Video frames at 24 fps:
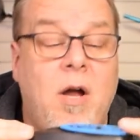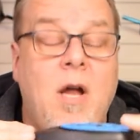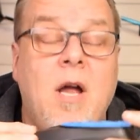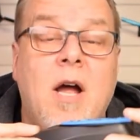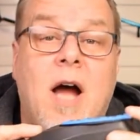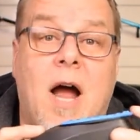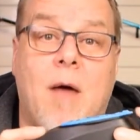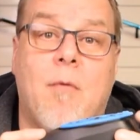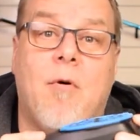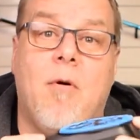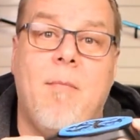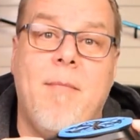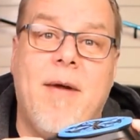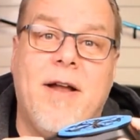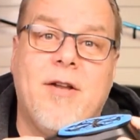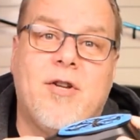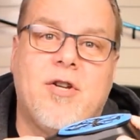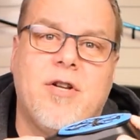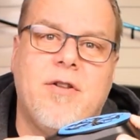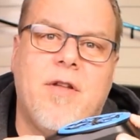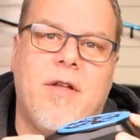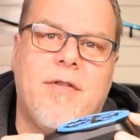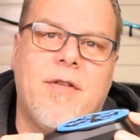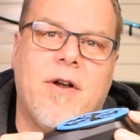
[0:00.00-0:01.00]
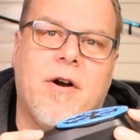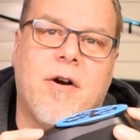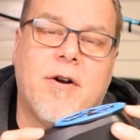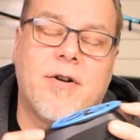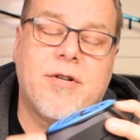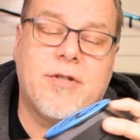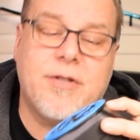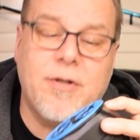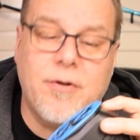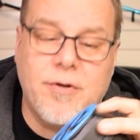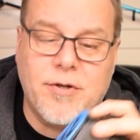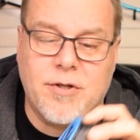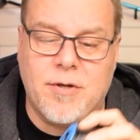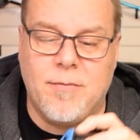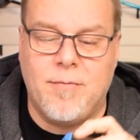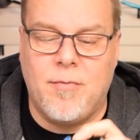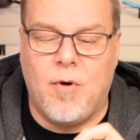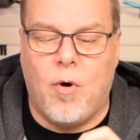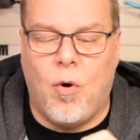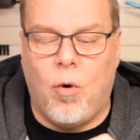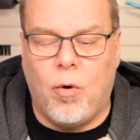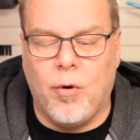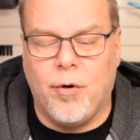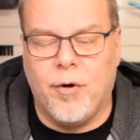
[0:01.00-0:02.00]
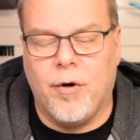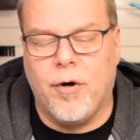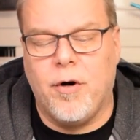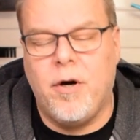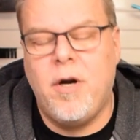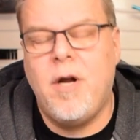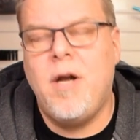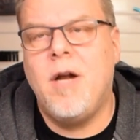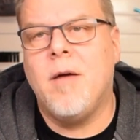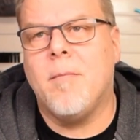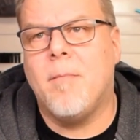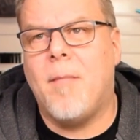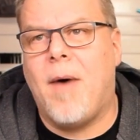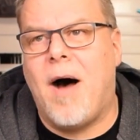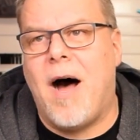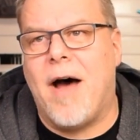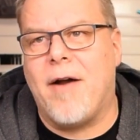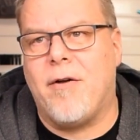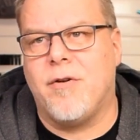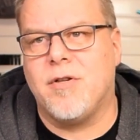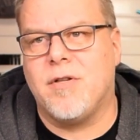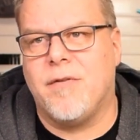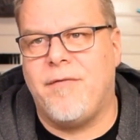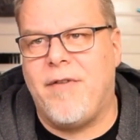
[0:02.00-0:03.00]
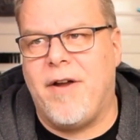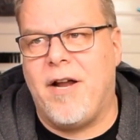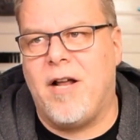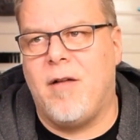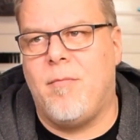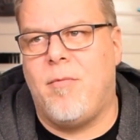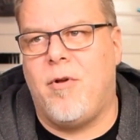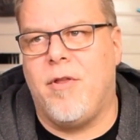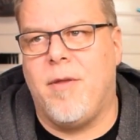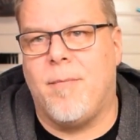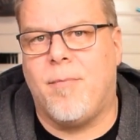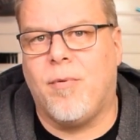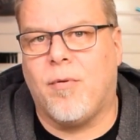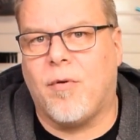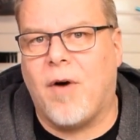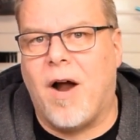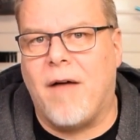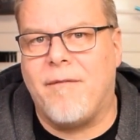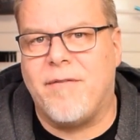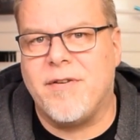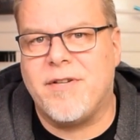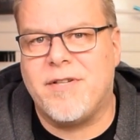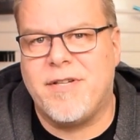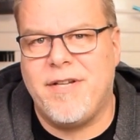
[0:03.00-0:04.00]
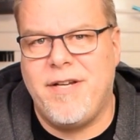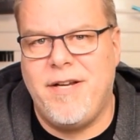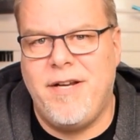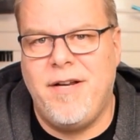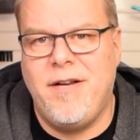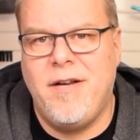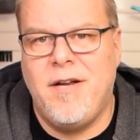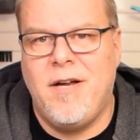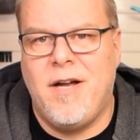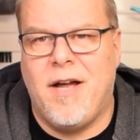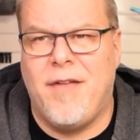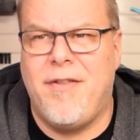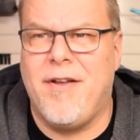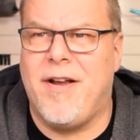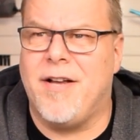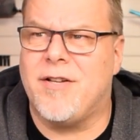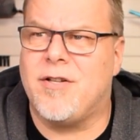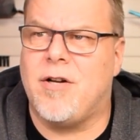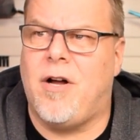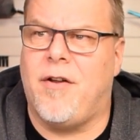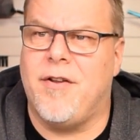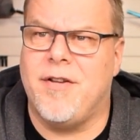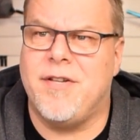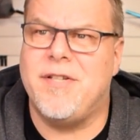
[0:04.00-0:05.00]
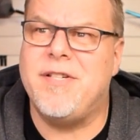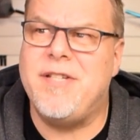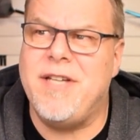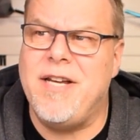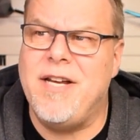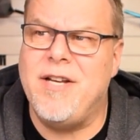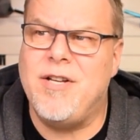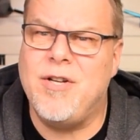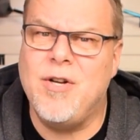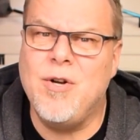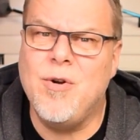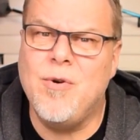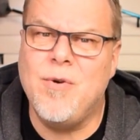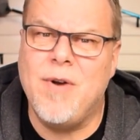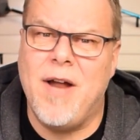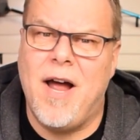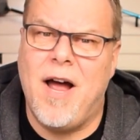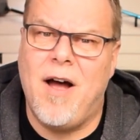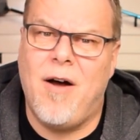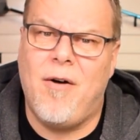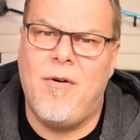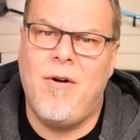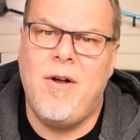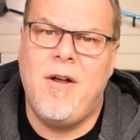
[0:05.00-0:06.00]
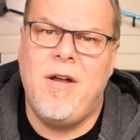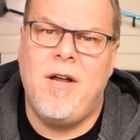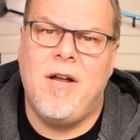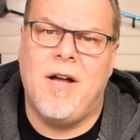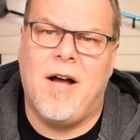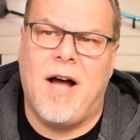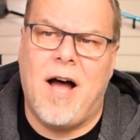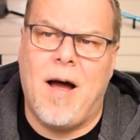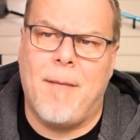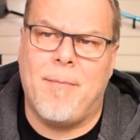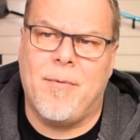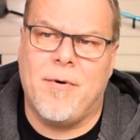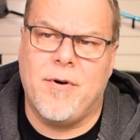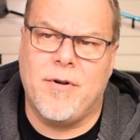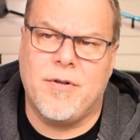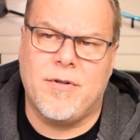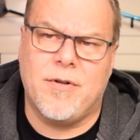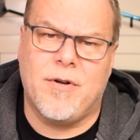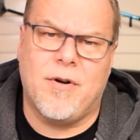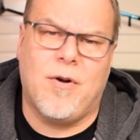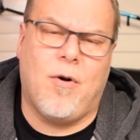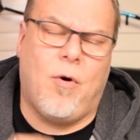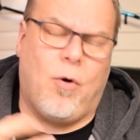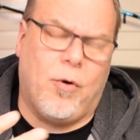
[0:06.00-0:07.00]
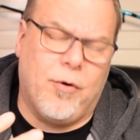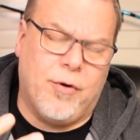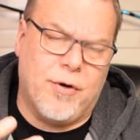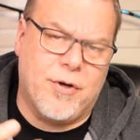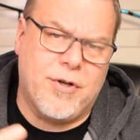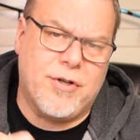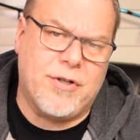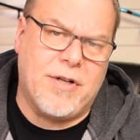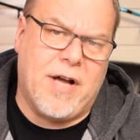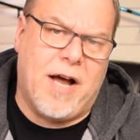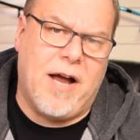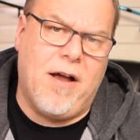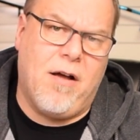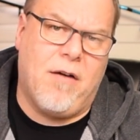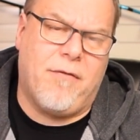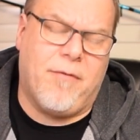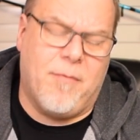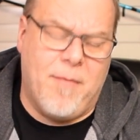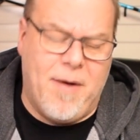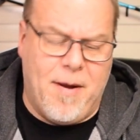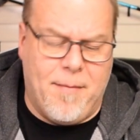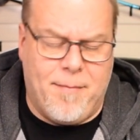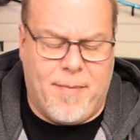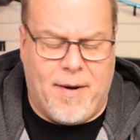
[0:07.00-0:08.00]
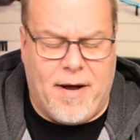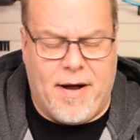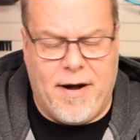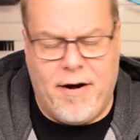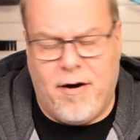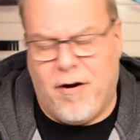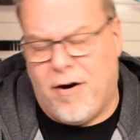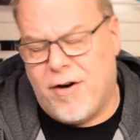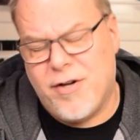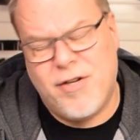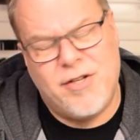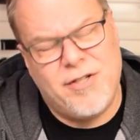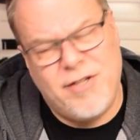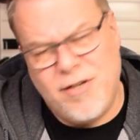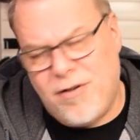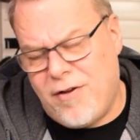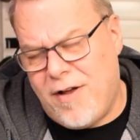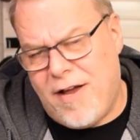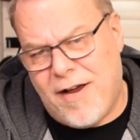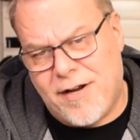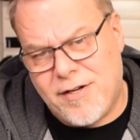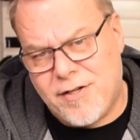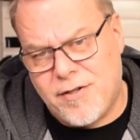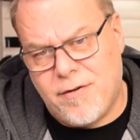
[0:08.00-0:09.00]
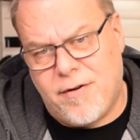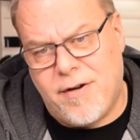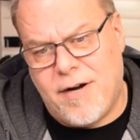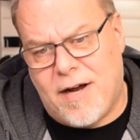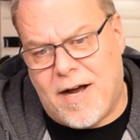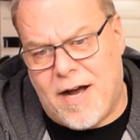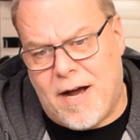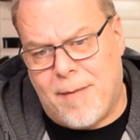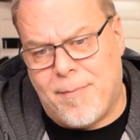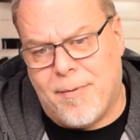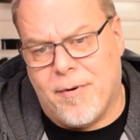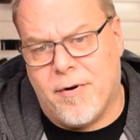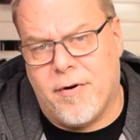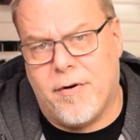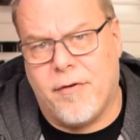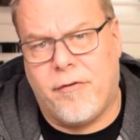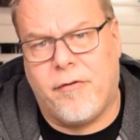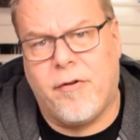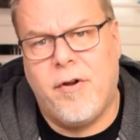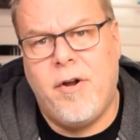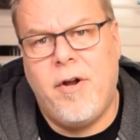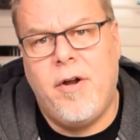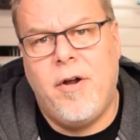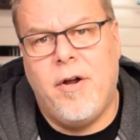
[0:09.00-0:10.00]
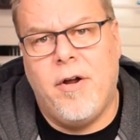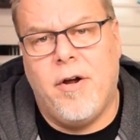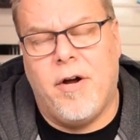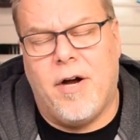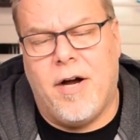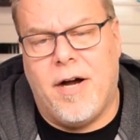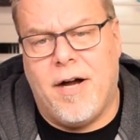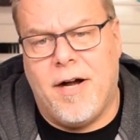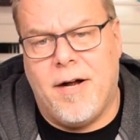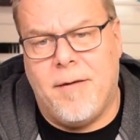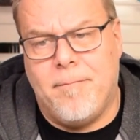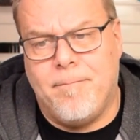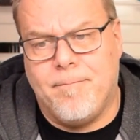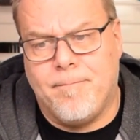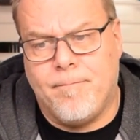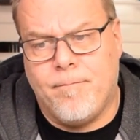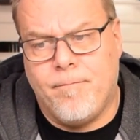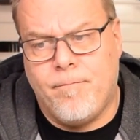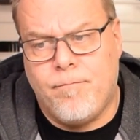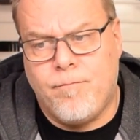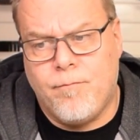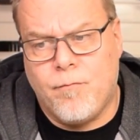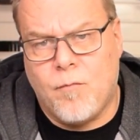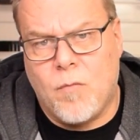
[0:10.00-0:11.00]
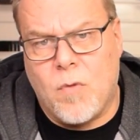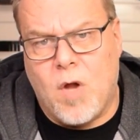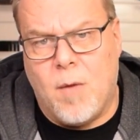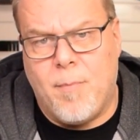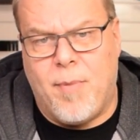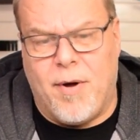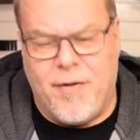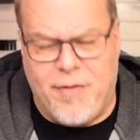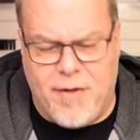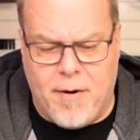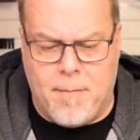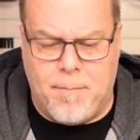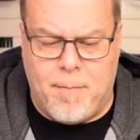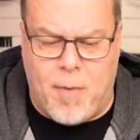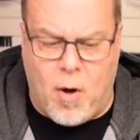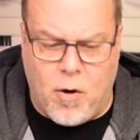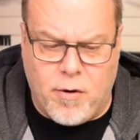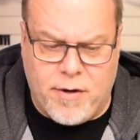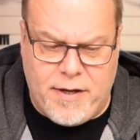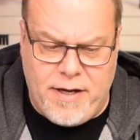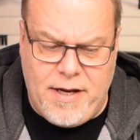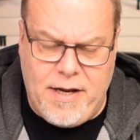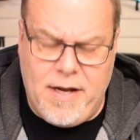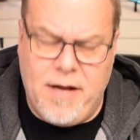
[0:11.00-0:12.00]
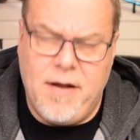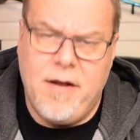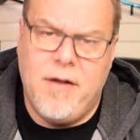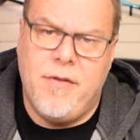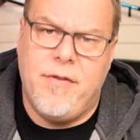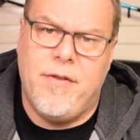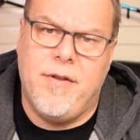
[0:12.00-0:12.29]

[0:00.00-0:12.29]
I will mention that there are still some older models available. The Prophecy, I think it's called a Z2 now, hoppers, or older style from Empire, are still excellent hoppers, but they're bulky.